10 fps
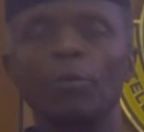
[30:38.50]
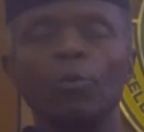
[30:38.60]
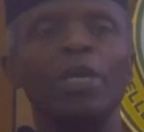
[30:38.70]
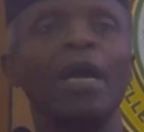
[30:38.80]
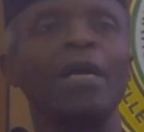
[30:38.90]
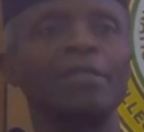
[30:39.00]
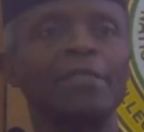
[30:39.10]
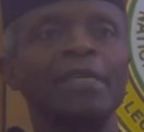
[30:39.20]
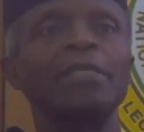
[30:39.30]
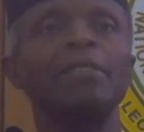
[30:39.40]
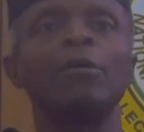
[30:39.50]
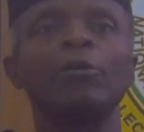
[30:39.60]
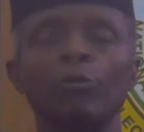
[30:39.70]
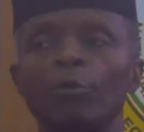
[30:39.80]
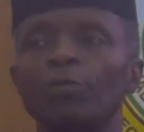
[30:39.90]
we are seeing the
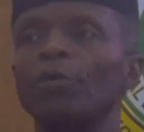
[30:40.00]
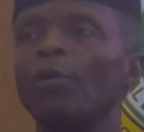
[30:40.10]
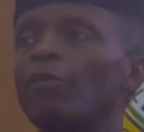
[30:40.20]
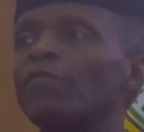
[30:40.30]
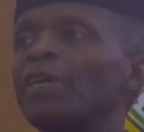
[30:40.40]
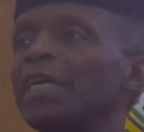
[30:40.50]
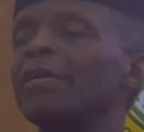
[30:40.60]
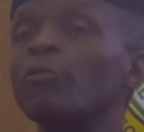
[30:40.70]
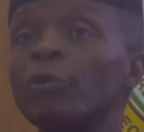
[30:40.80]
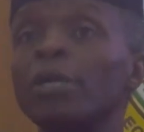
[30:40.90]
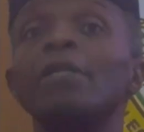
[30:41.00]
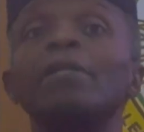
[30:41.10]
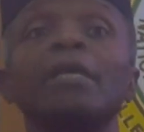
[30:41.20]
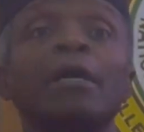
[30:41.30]
growth of a real